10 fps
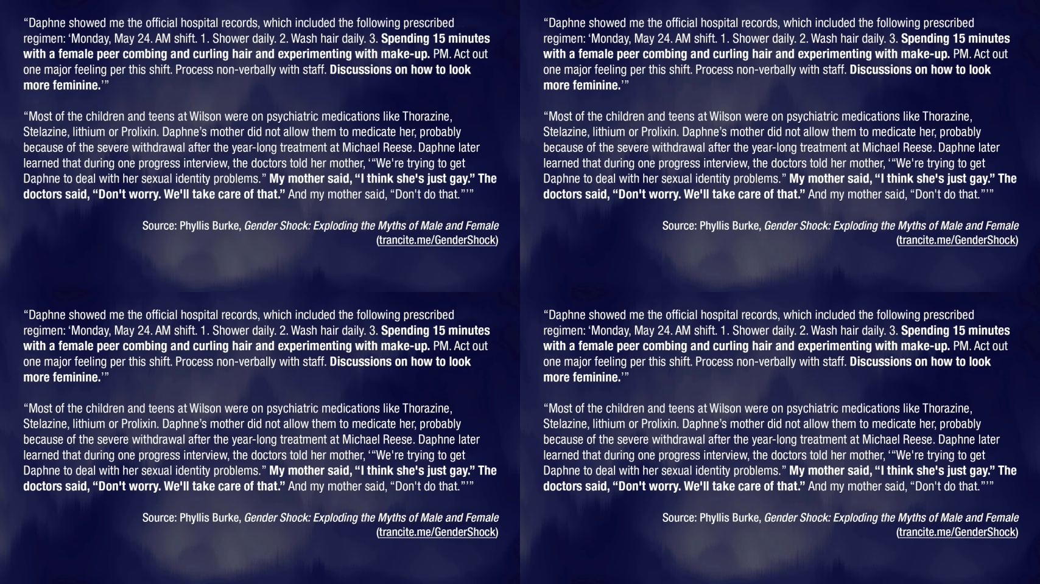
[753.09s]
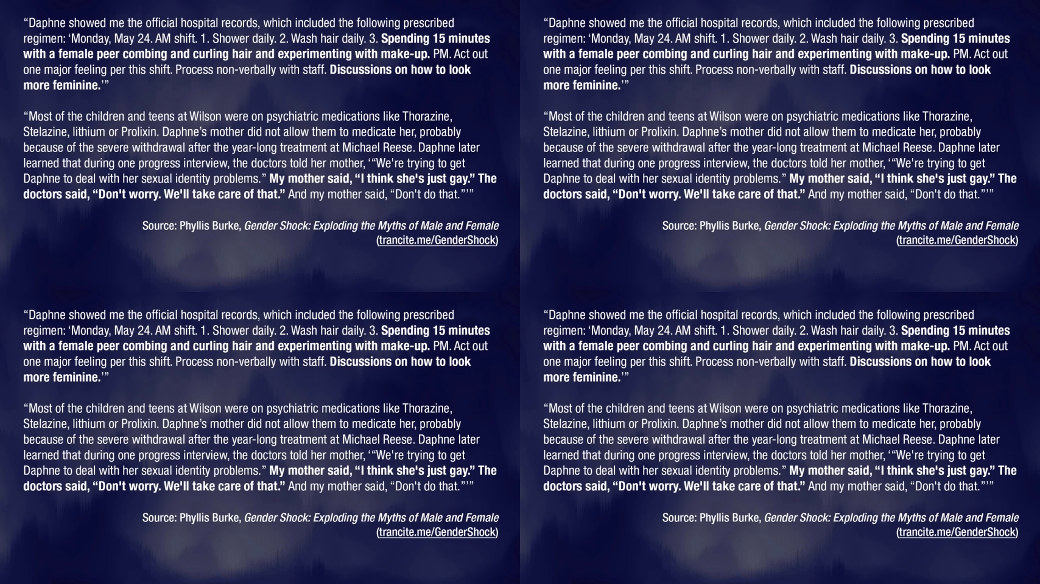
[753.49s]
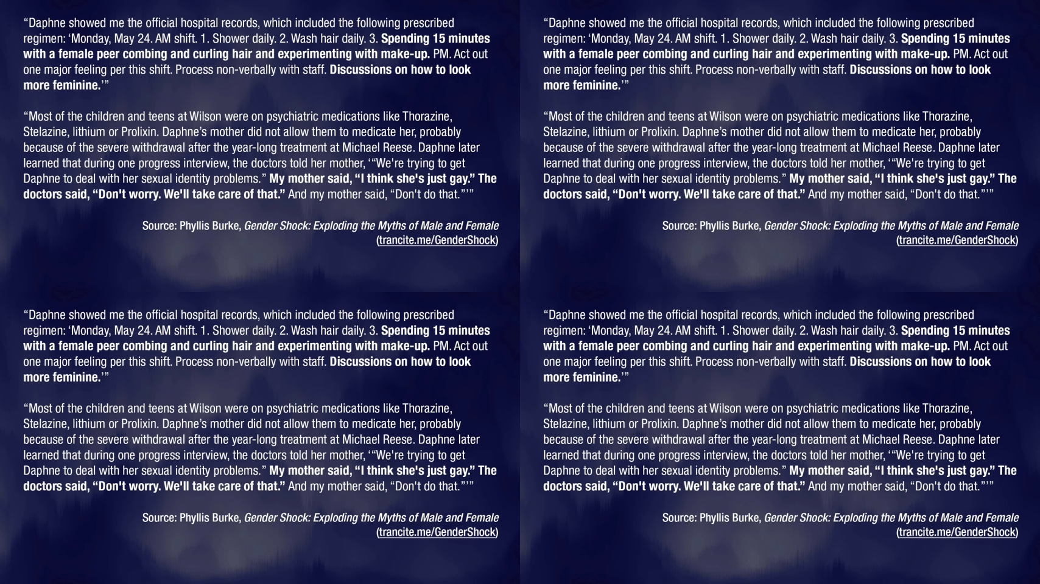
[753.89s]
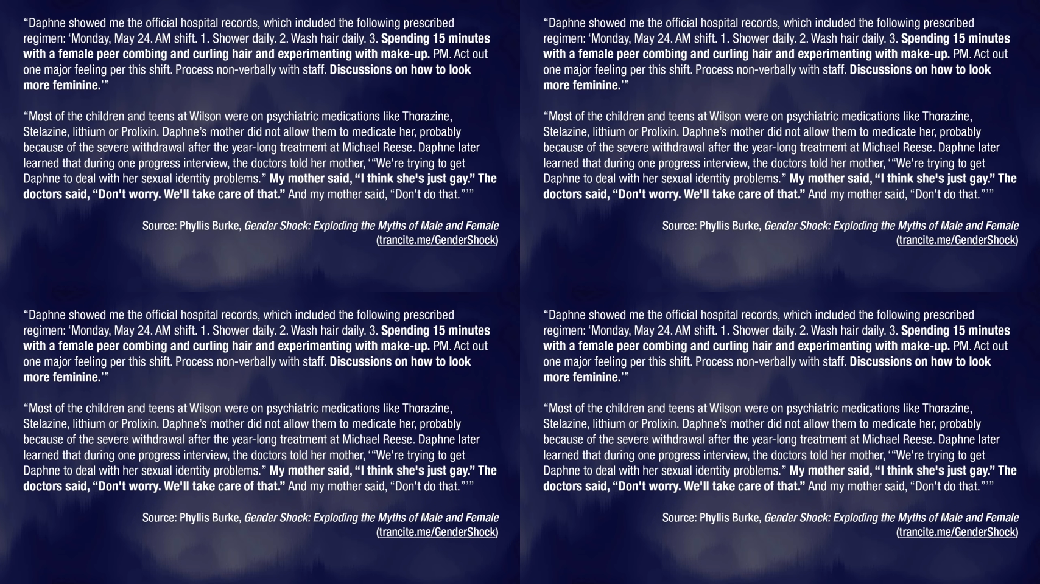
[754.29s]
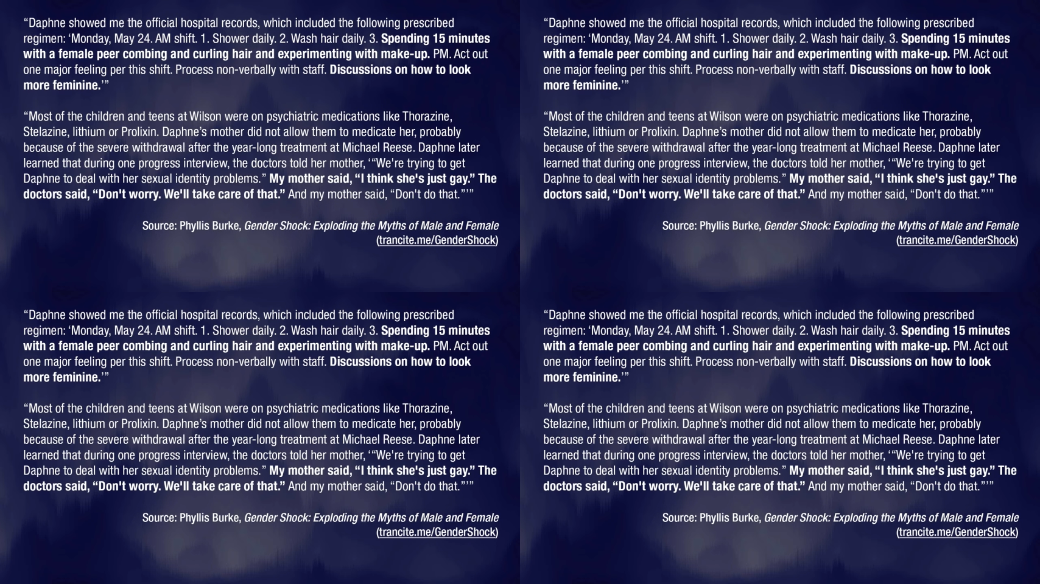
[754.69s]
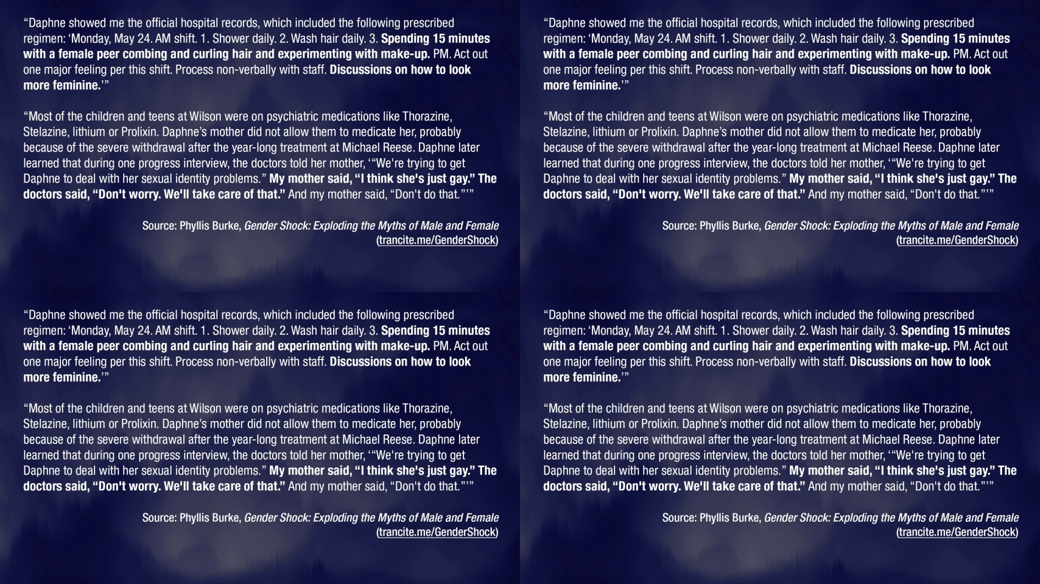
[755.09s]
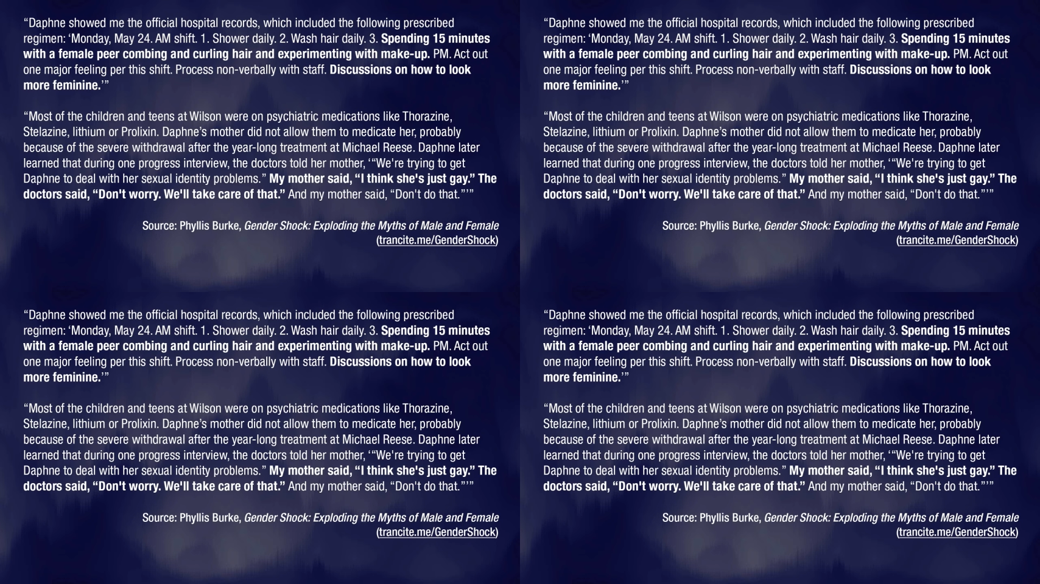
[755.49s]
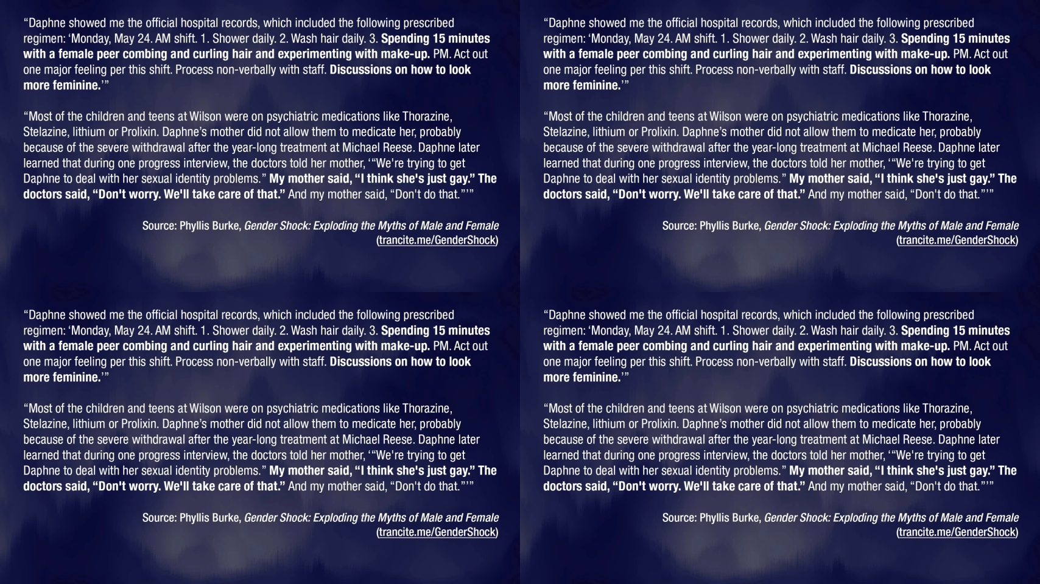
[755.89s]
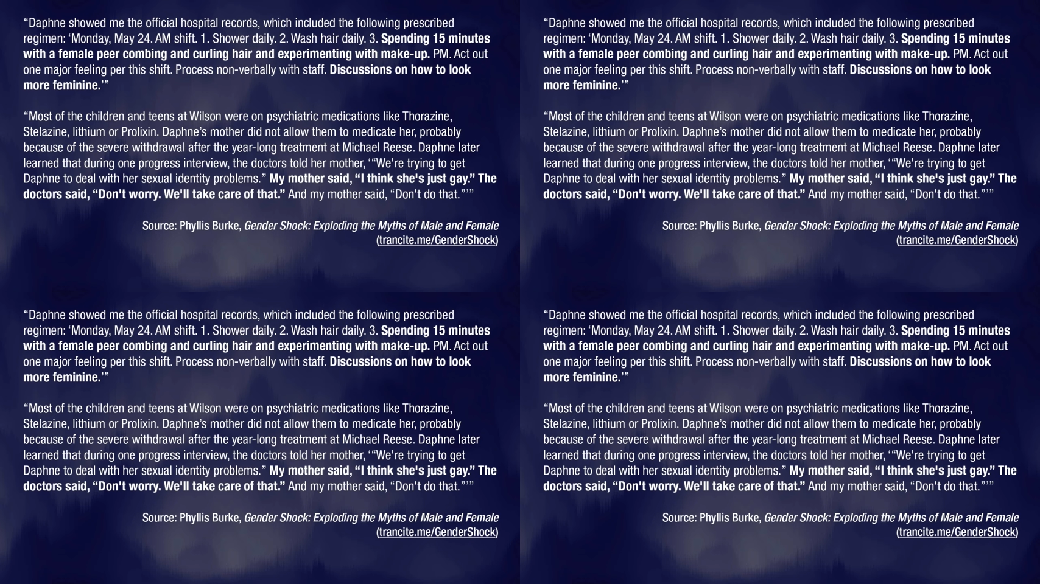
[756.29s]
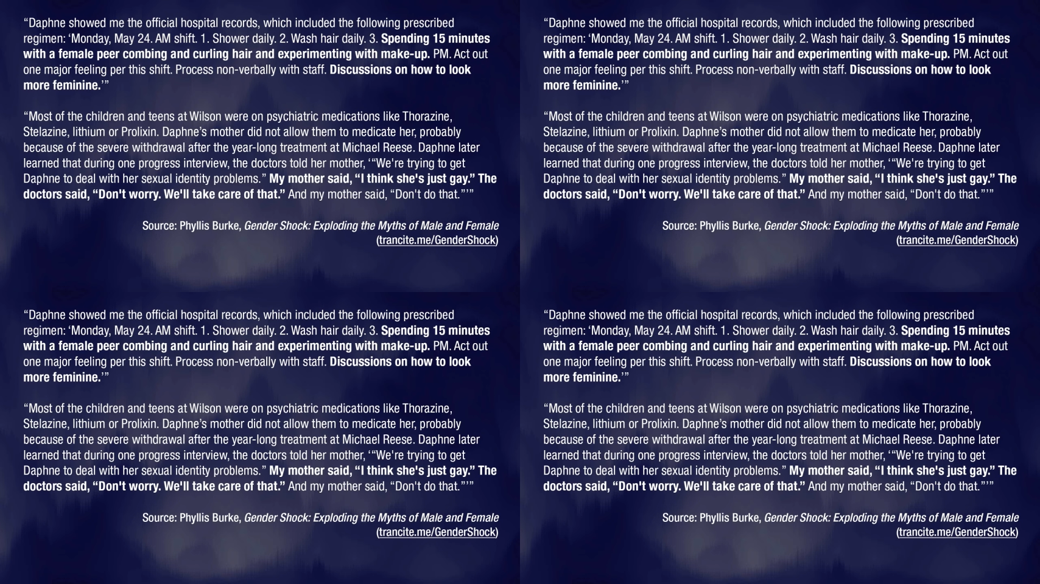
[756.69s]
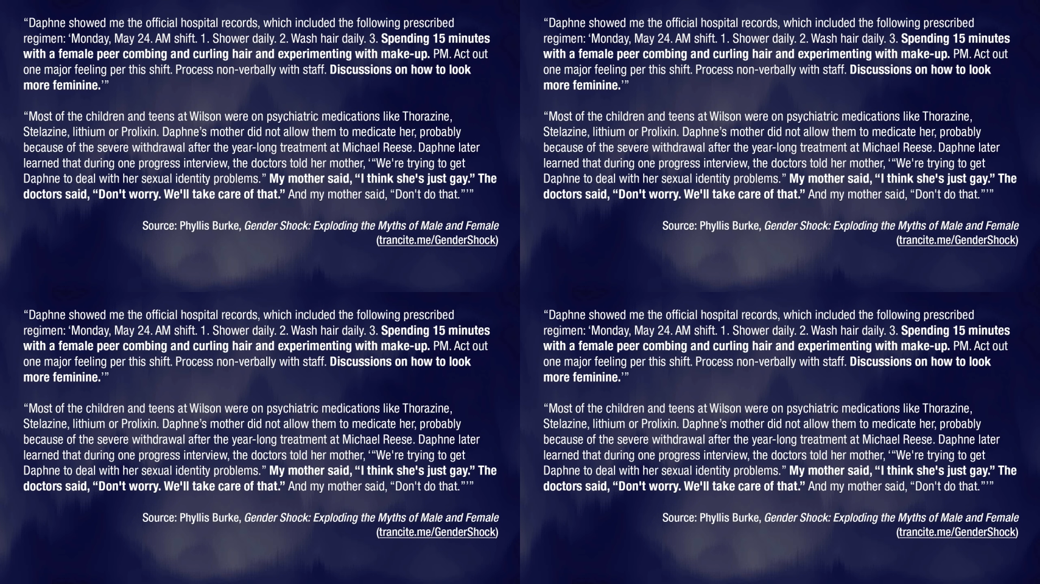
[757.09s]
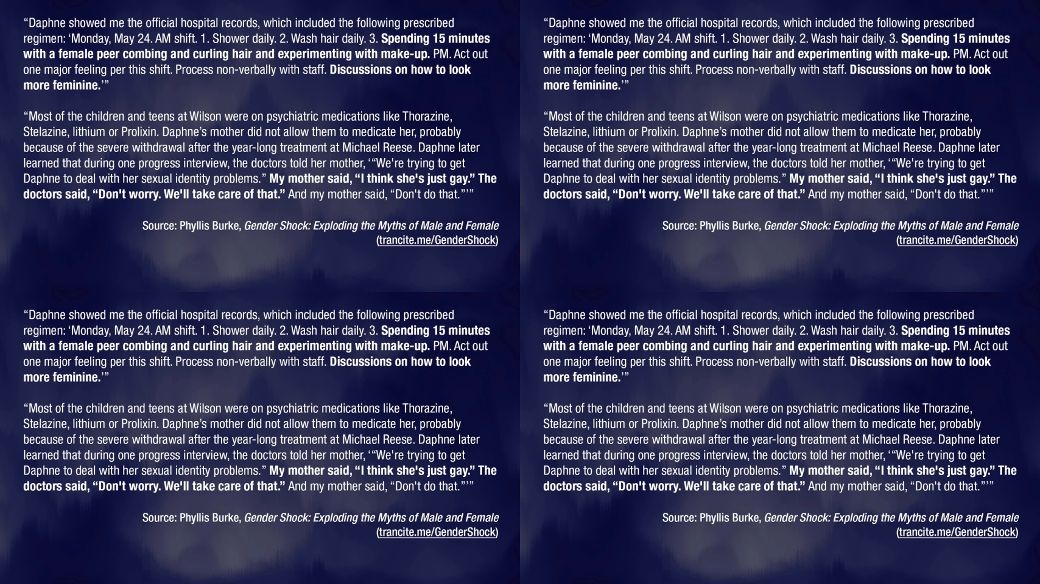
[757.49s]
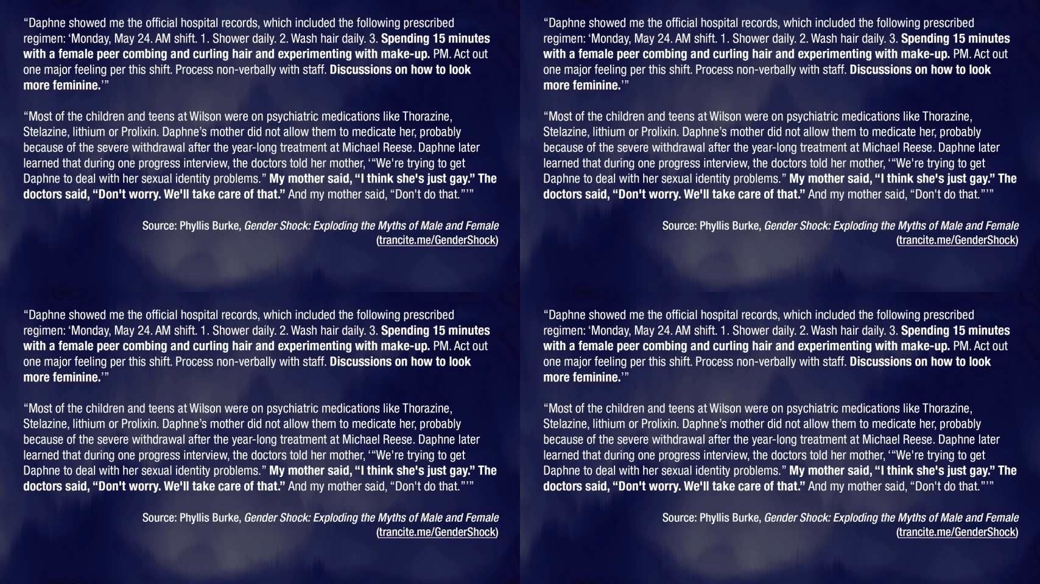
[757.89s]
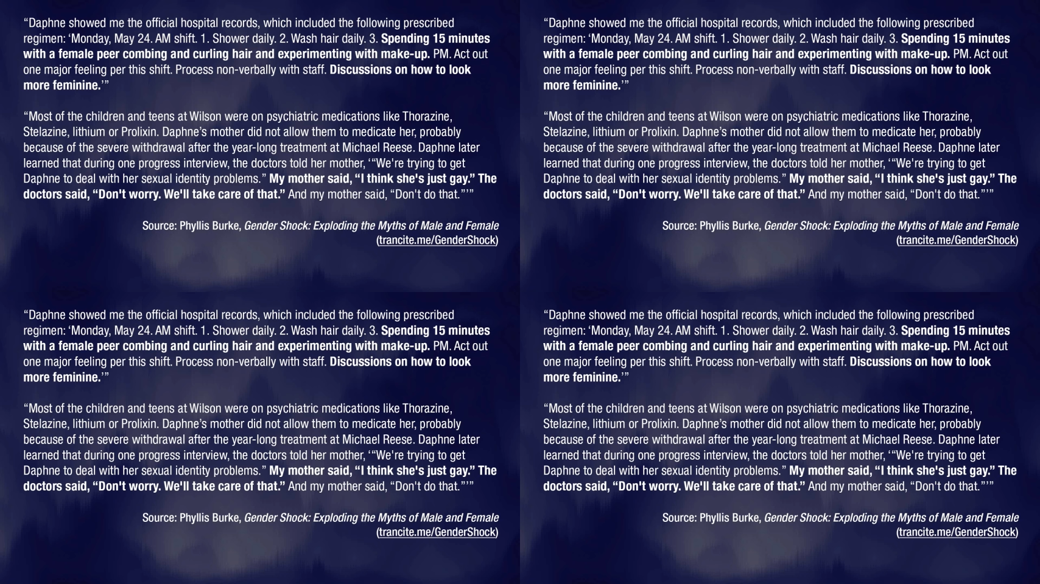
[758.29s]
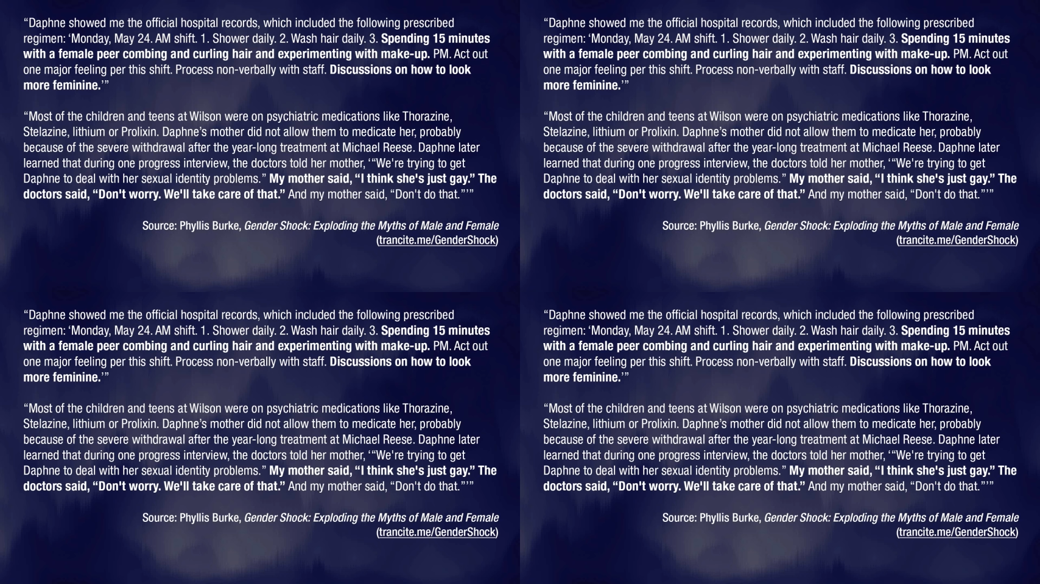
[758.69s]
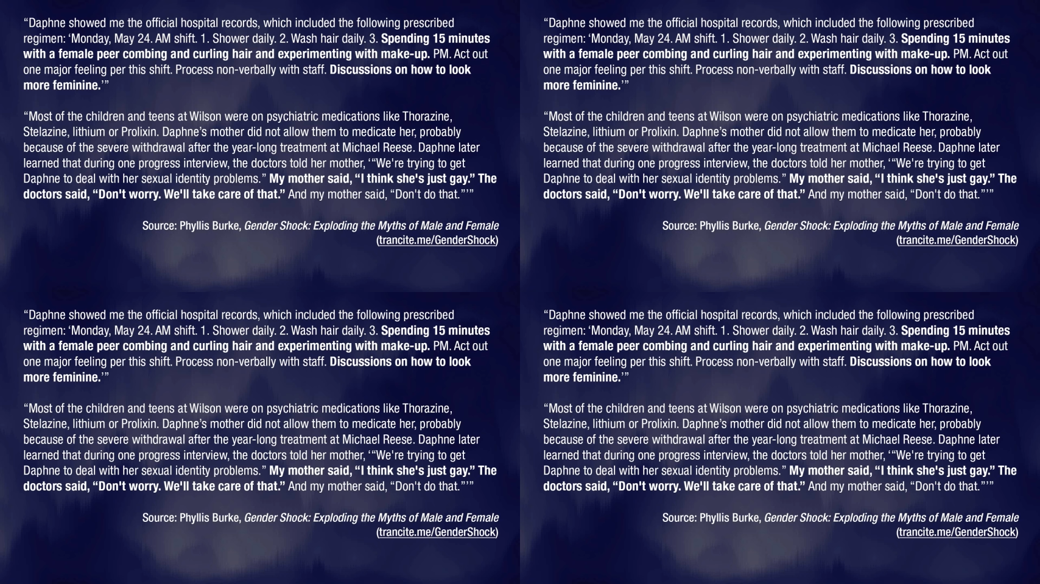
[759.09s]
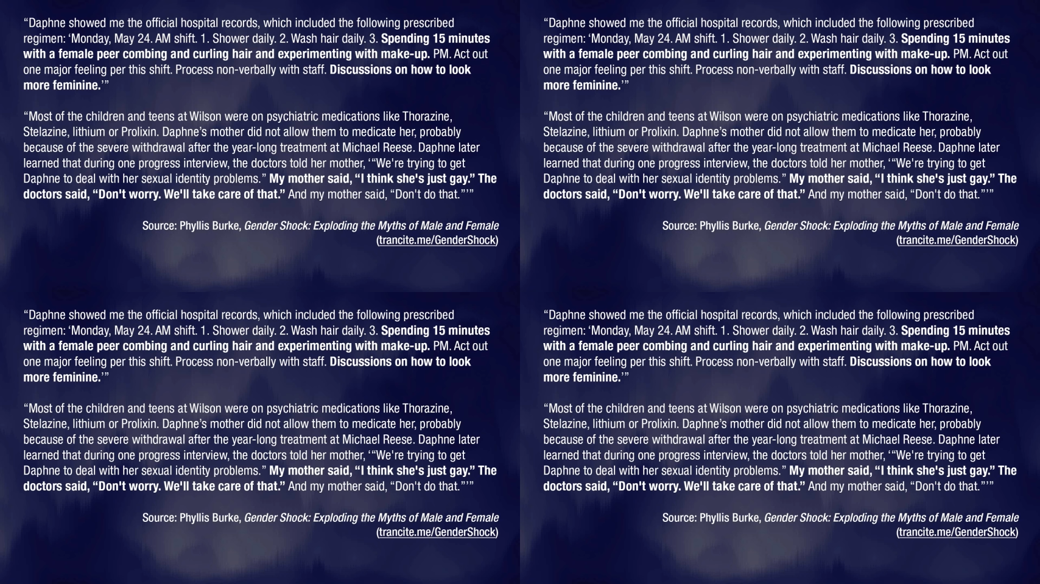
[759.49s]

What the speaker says: Nobody's mouth can be seen.